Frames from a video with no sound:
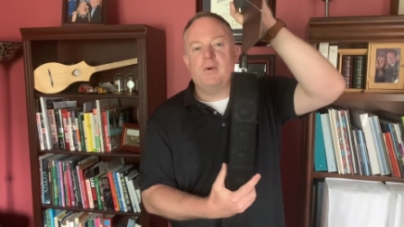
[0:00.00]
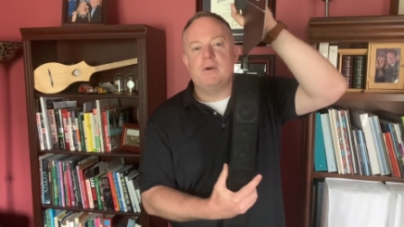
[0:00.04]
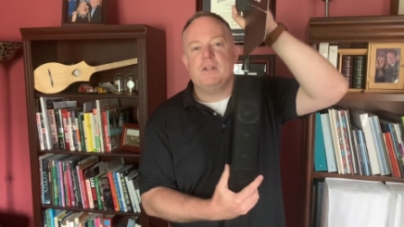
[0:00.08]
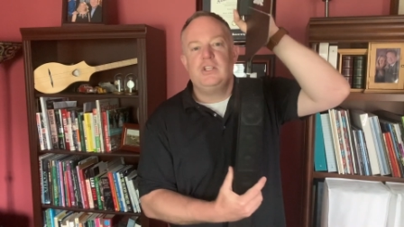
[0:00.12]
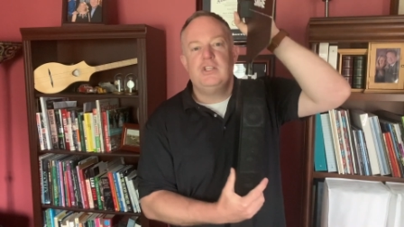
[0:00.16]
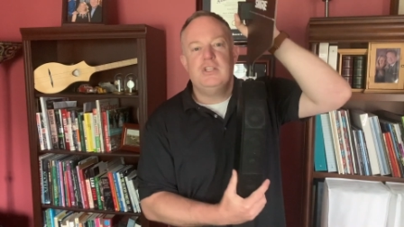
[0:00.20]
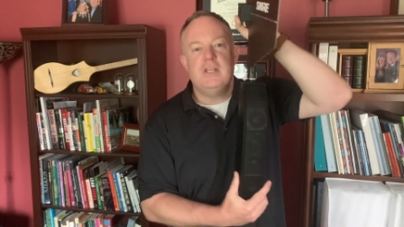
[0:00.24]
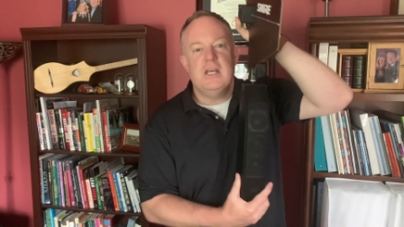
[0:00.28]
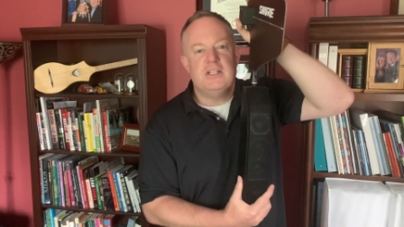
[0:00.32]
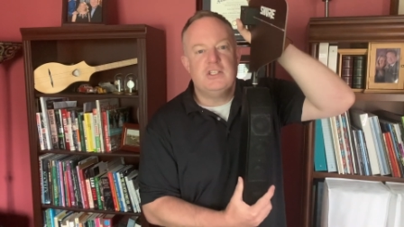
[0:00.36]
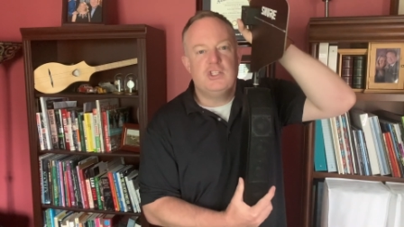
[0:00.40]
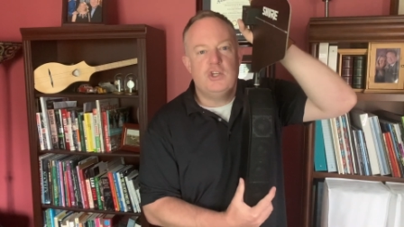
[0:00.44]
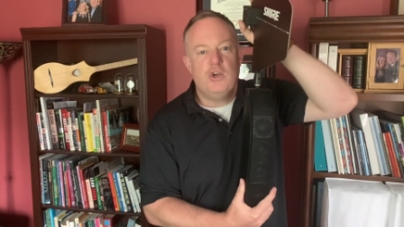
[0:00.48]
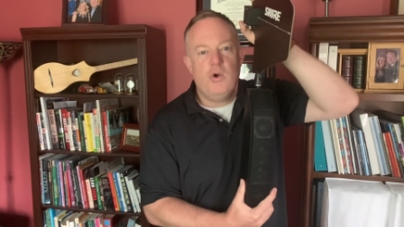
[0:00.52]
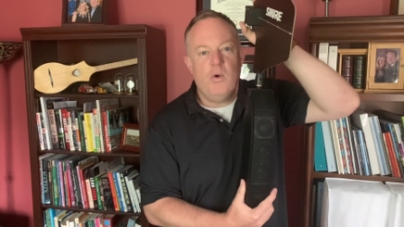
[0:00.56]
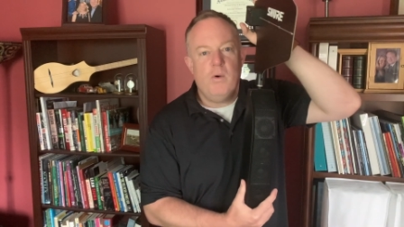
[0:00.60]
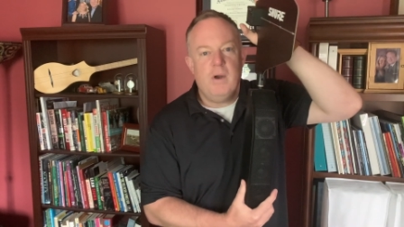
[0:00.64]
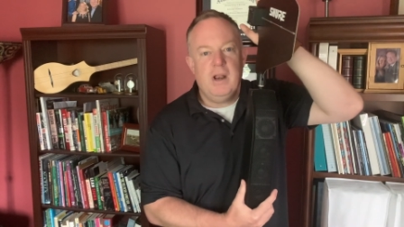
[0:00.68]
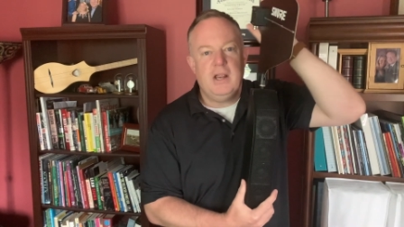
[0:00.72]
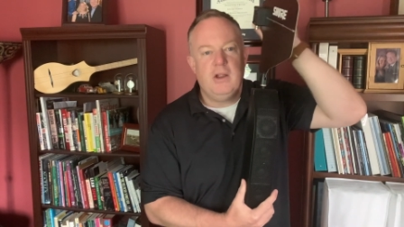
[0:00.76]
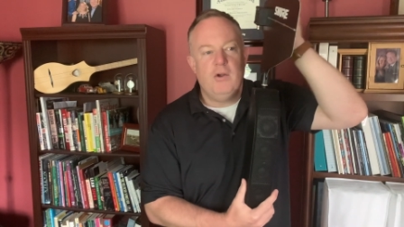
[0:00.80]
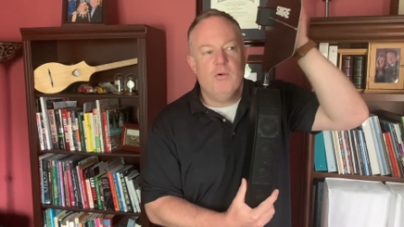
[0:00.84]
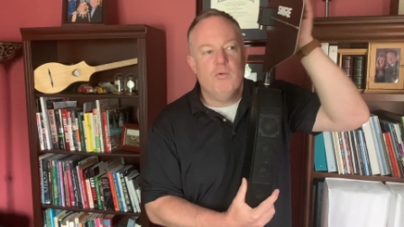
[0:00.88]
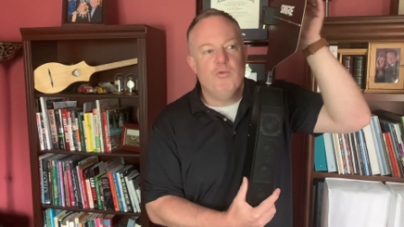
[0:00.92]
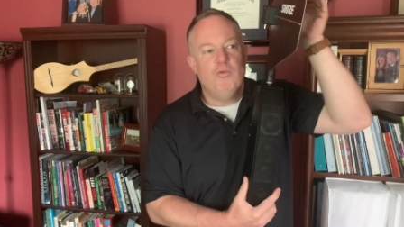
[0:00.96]
it's
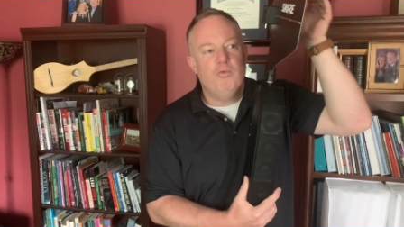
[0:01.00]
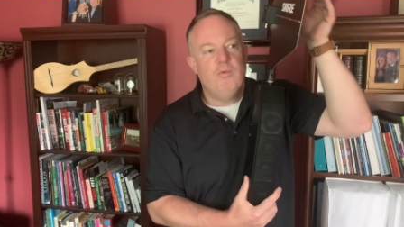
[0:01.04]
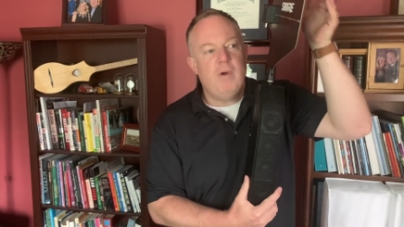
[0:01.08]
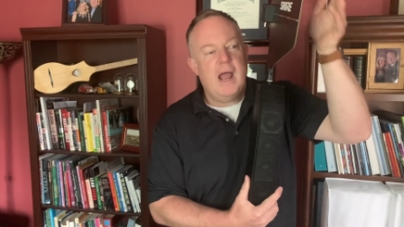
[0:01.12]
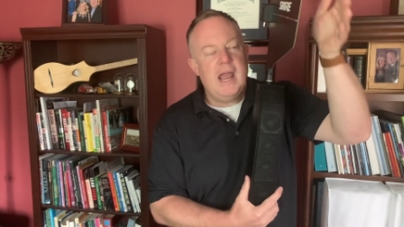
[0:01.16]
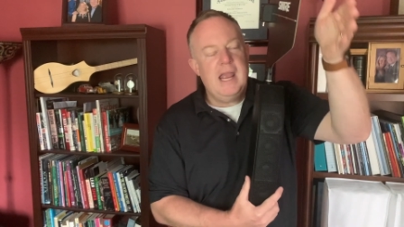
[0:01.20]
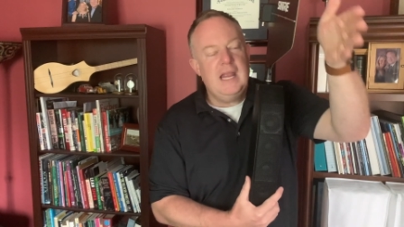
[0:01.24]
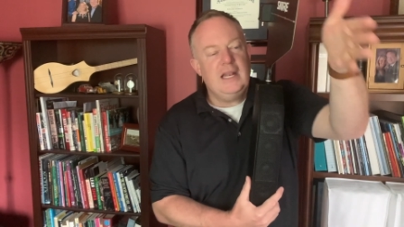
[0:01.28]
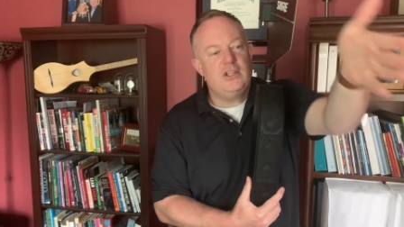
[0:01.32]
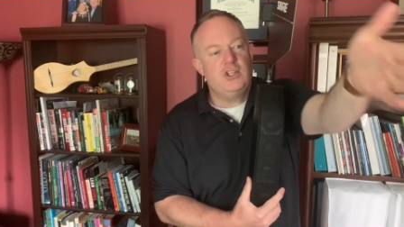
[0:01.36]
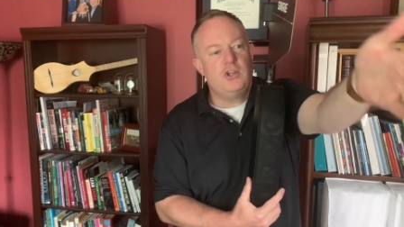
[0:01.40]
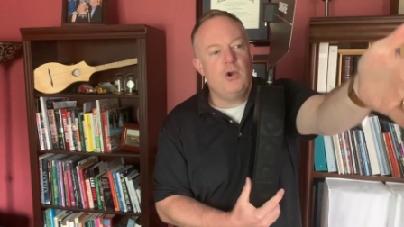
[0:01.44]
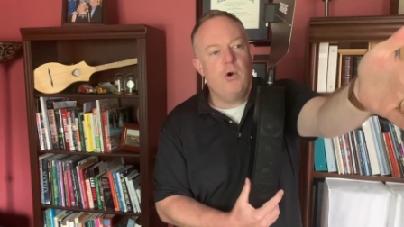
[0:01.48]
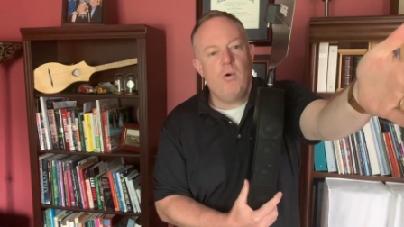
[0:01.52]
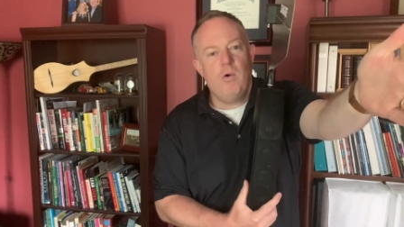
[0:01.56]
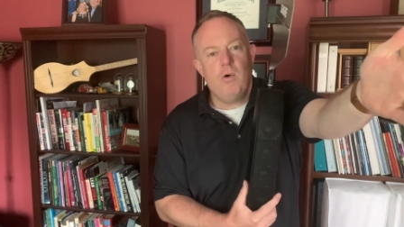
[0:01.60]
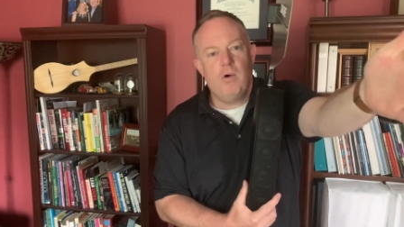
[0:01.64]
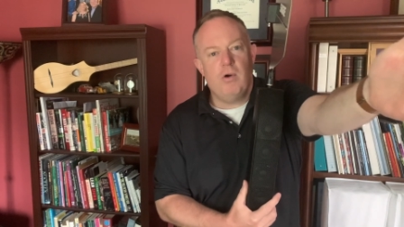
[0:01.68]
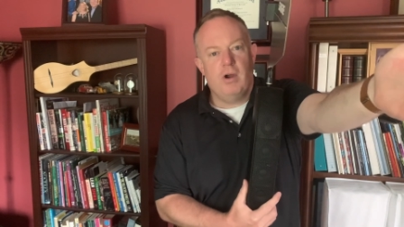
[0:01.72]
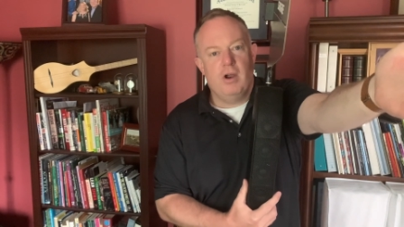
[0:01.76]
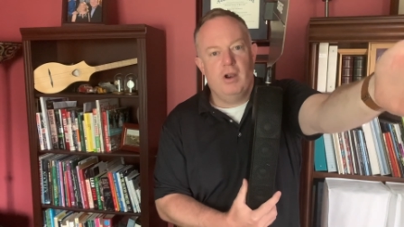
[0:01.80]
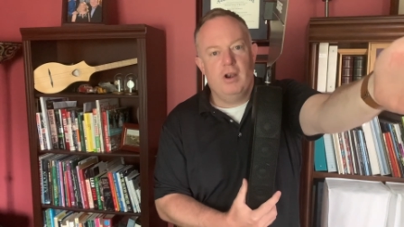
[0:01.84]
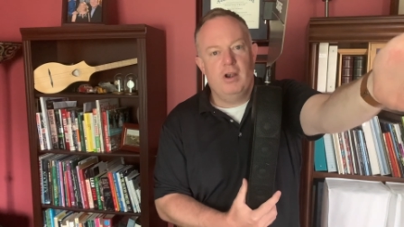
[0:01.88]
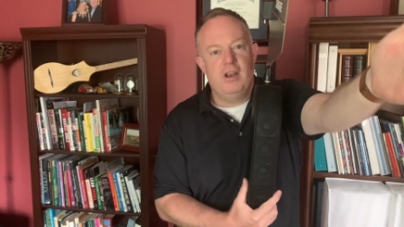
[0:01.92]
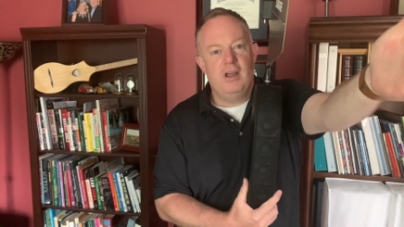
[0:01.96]
going right
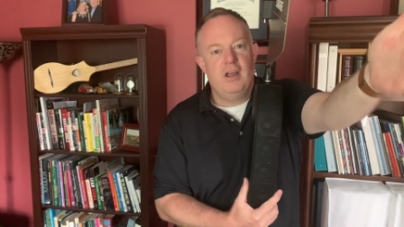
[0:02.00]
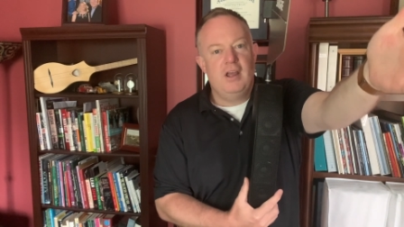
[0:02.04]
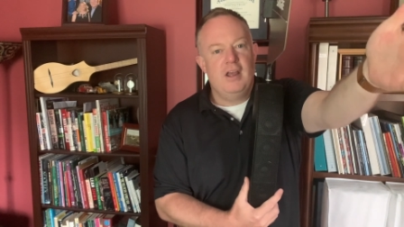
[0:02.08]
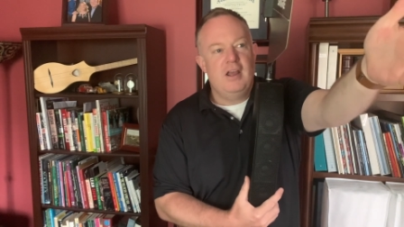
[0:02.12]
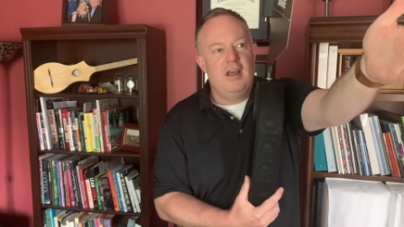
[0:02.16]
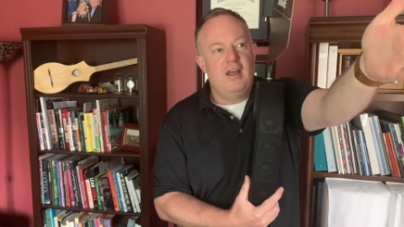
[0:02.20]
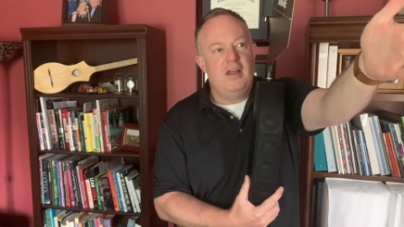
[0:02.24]
toward